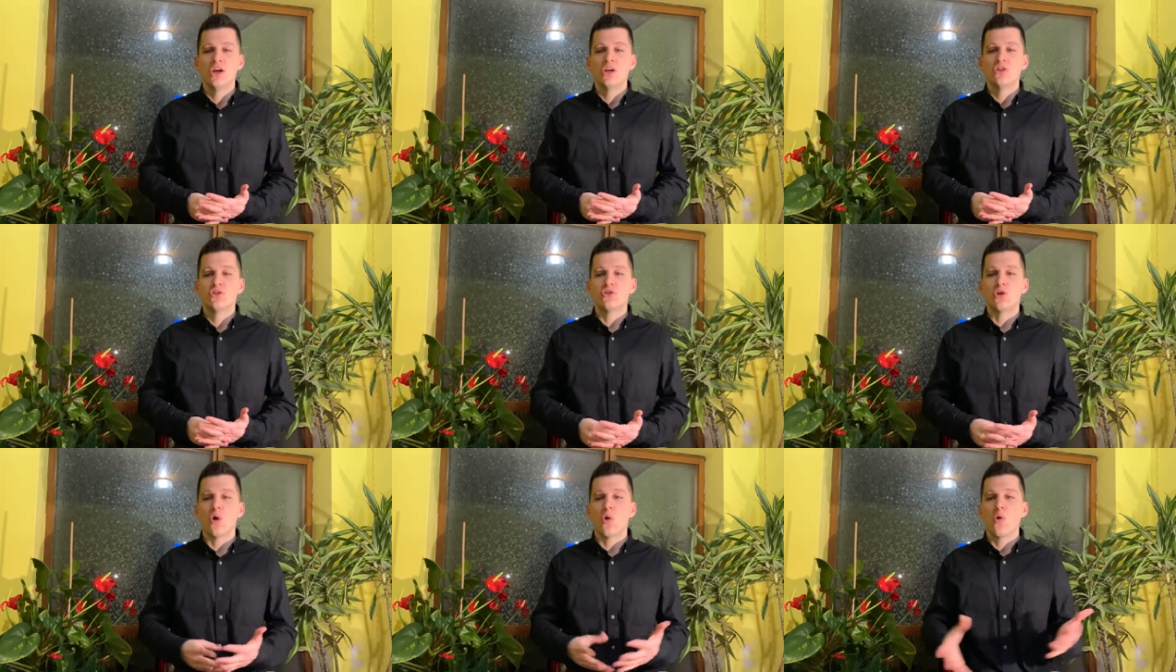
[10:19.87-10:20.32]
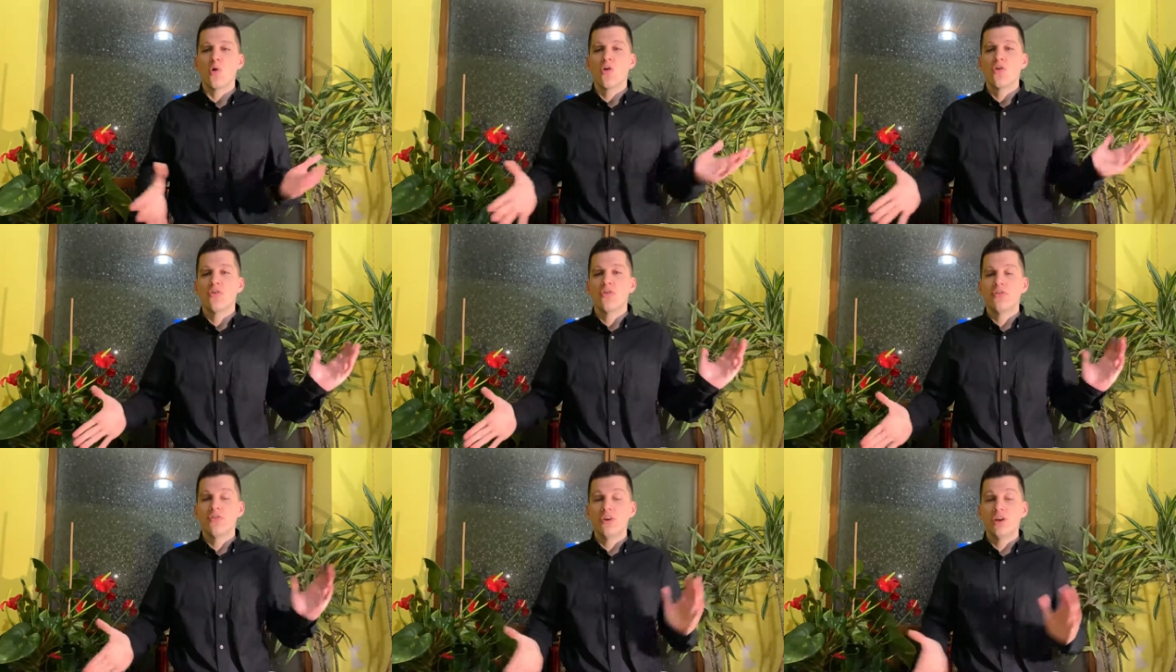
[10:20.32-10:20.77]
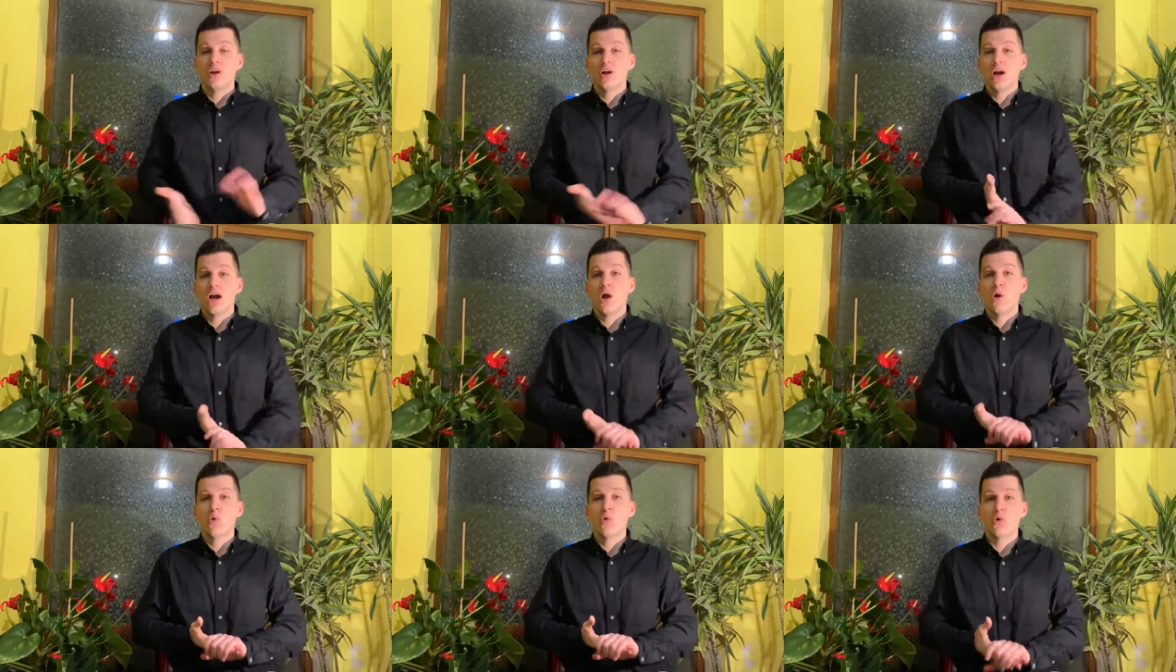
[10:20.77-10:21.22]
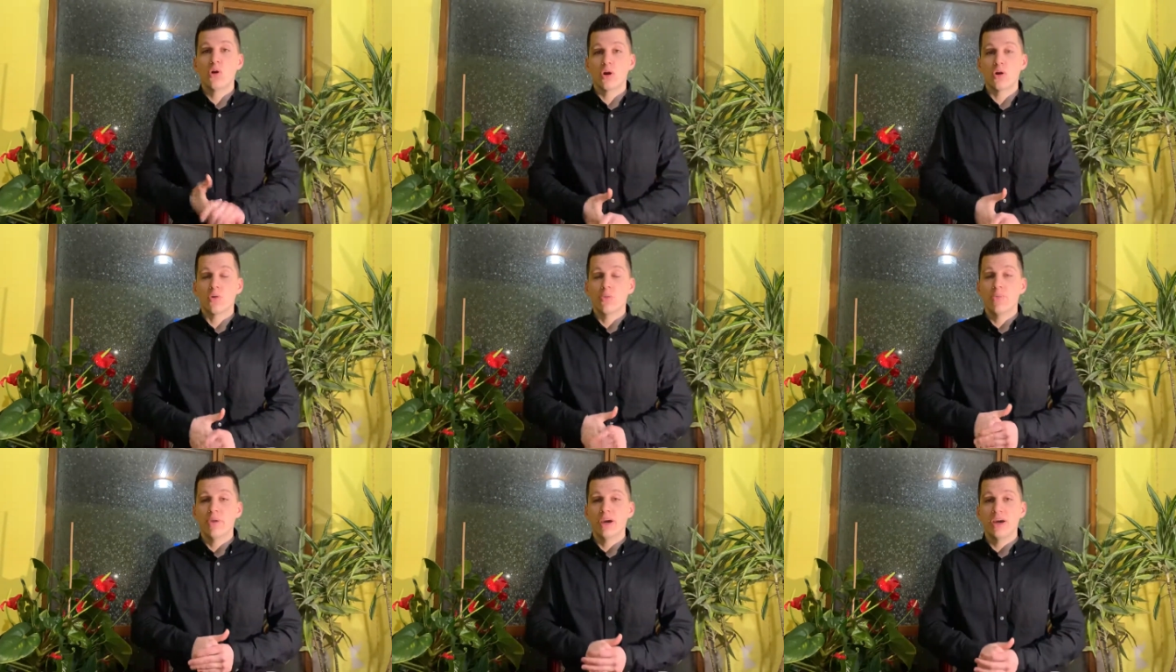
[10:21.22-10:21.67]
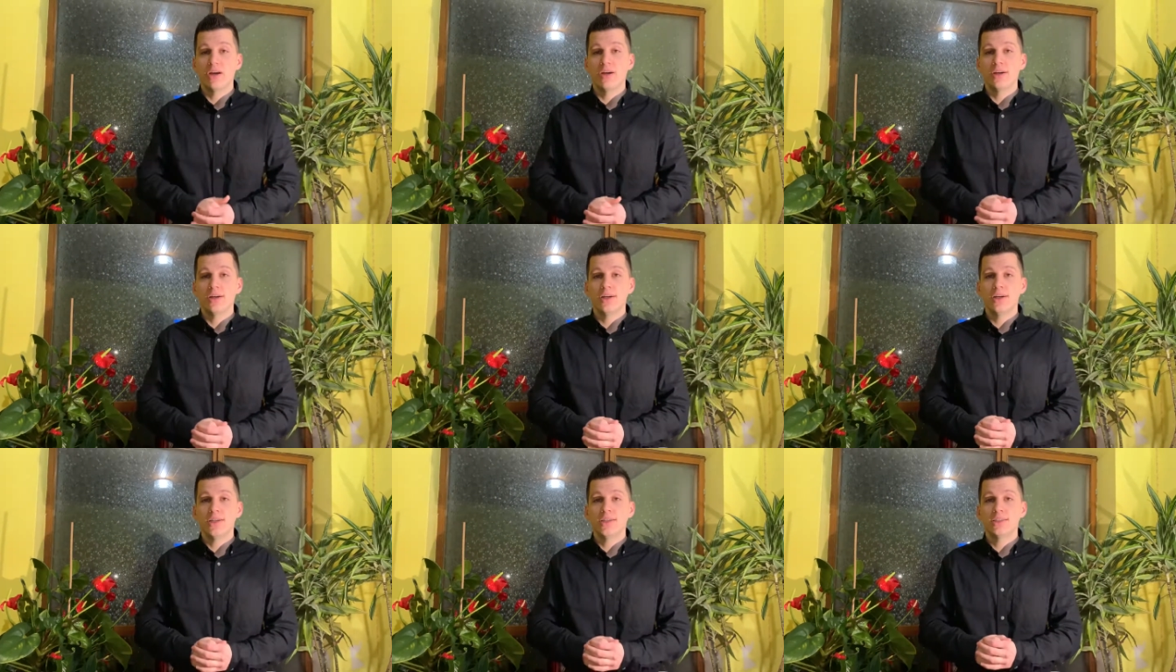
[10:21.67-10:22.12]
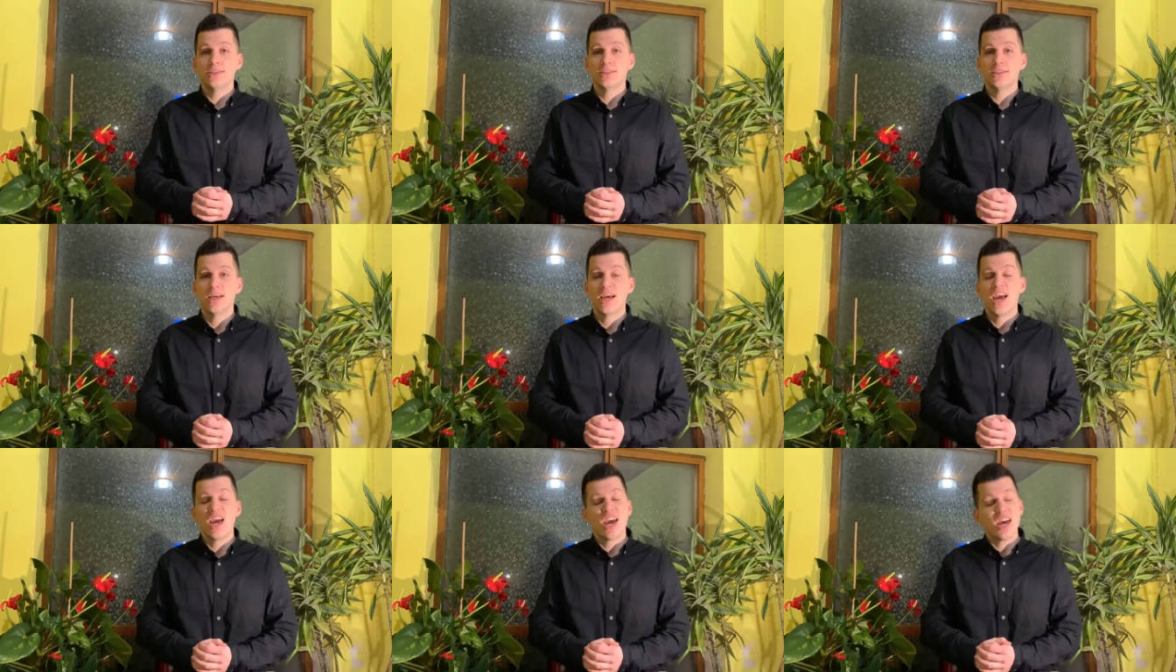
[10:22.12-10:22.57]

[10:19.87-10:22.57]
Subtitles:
So figure out who your competitor is,